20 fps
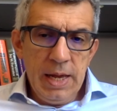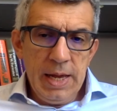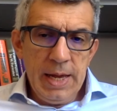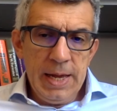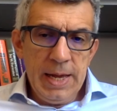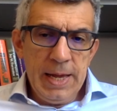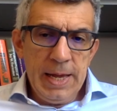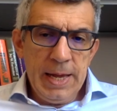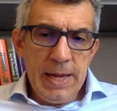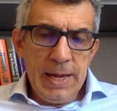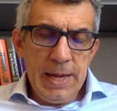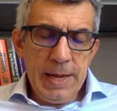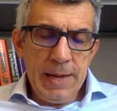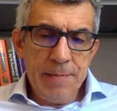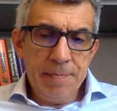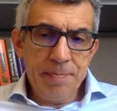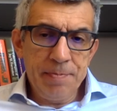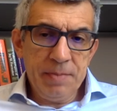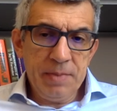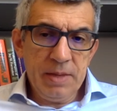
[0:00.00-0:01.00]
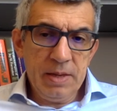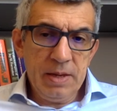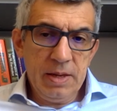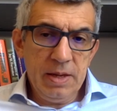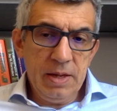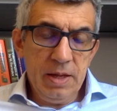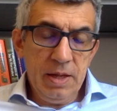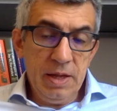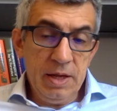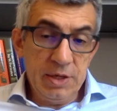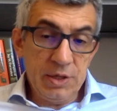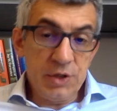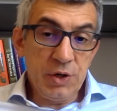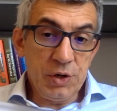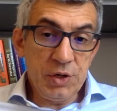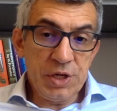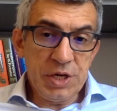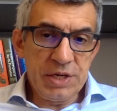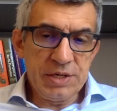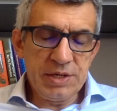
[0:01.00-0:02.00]
It's
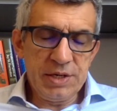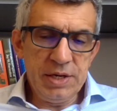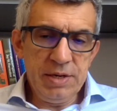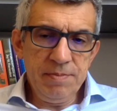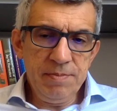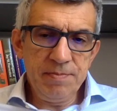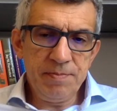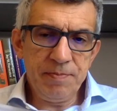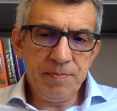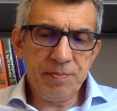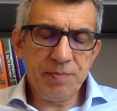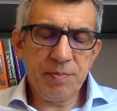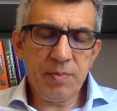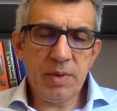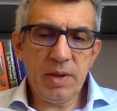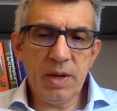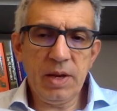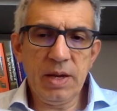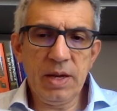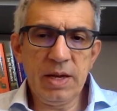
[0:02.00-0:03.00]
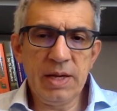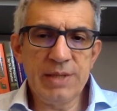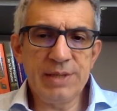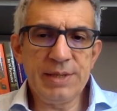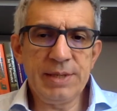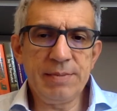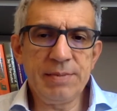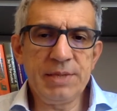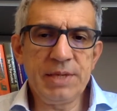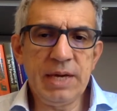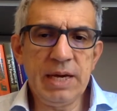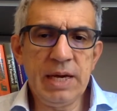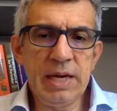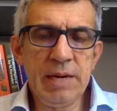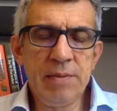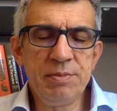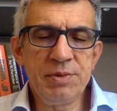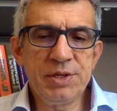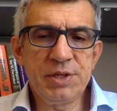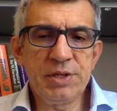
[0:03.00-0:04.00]
not easy.
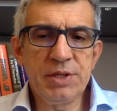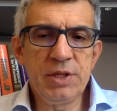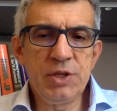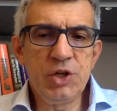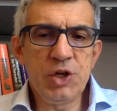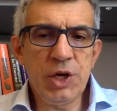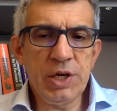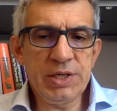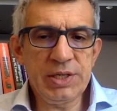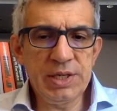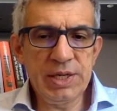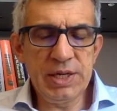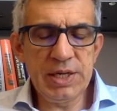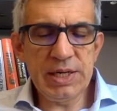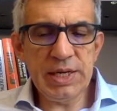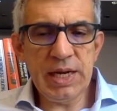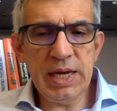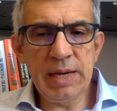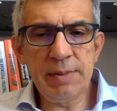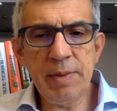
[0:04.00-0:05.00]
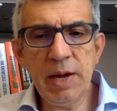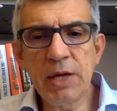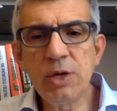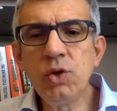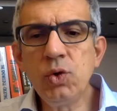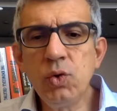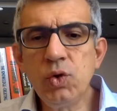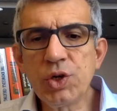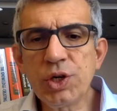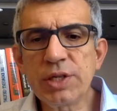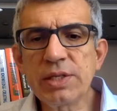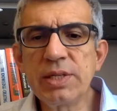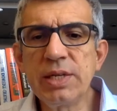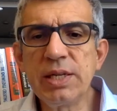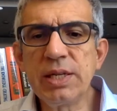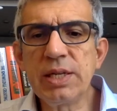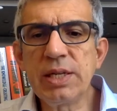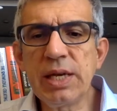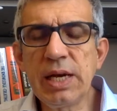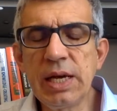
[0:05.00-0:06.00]
Sometimes just in time, I do just
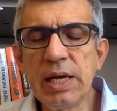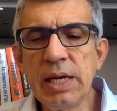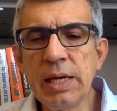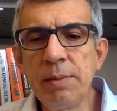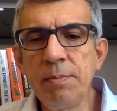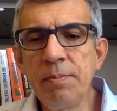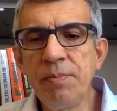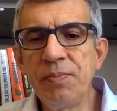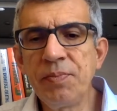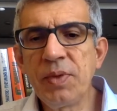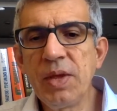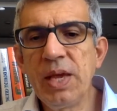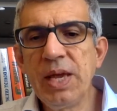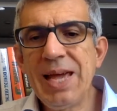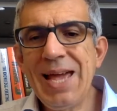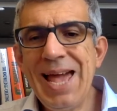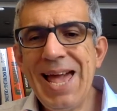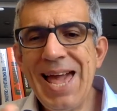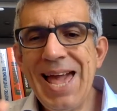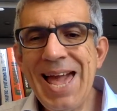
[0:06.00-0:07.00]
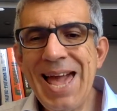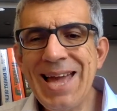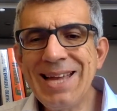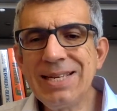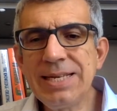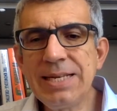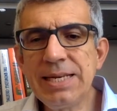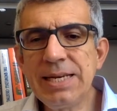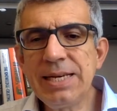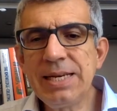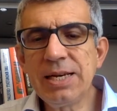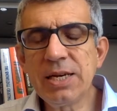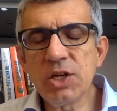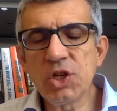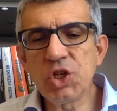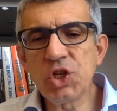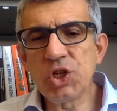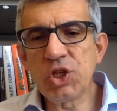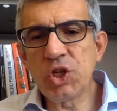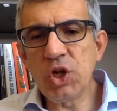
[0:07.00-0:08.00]
in time, adding
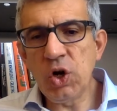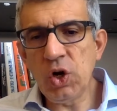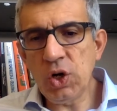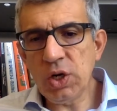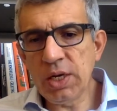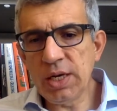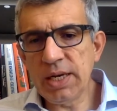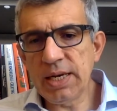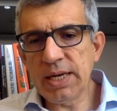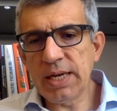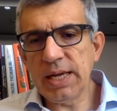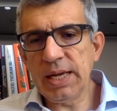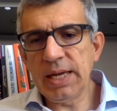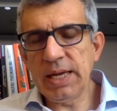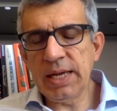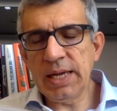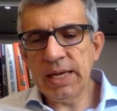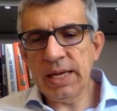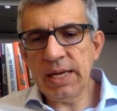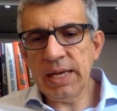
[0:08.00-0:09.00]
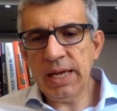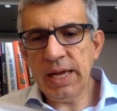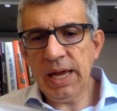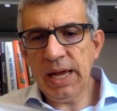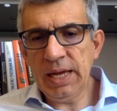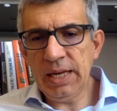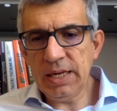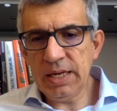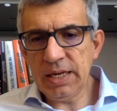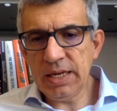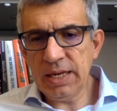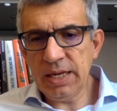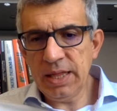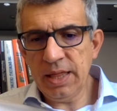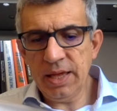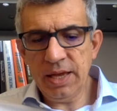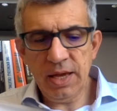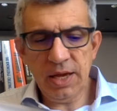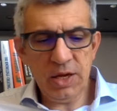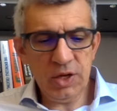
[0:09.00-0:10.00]
stock at the
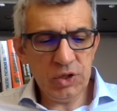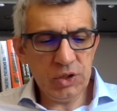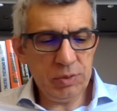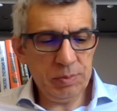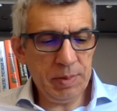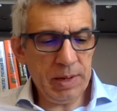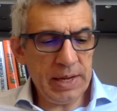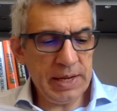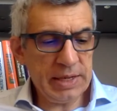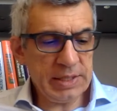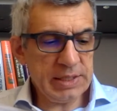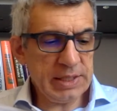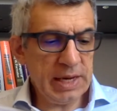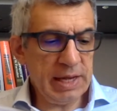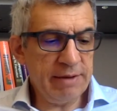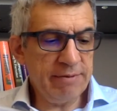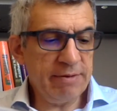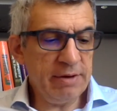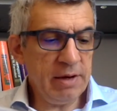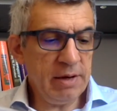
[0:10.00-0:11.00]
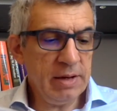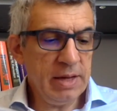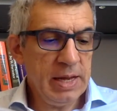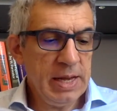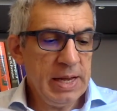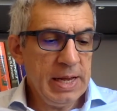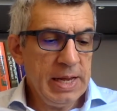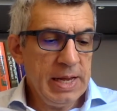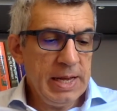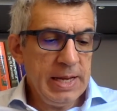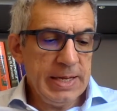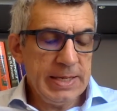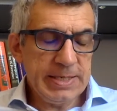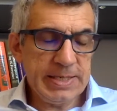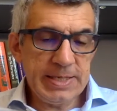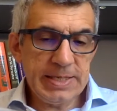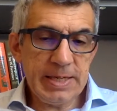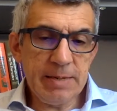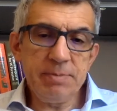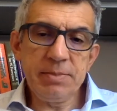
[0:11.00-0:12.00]
supplier's level.
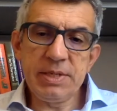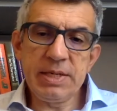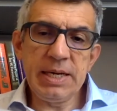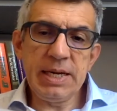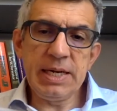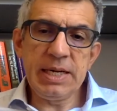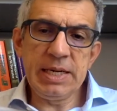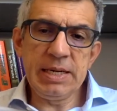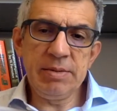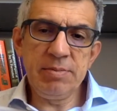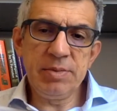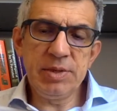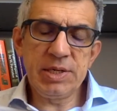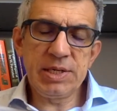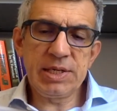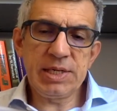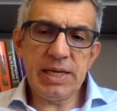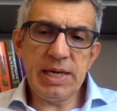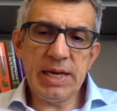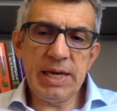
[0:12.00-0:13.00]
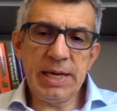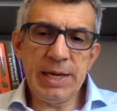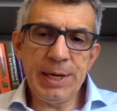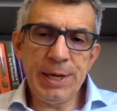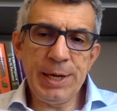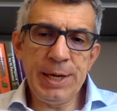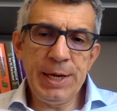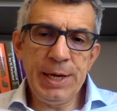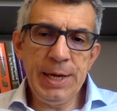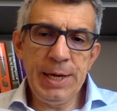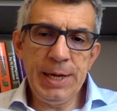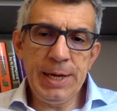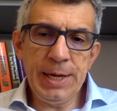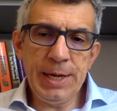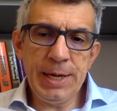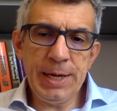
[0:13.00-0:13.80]
Sometimes I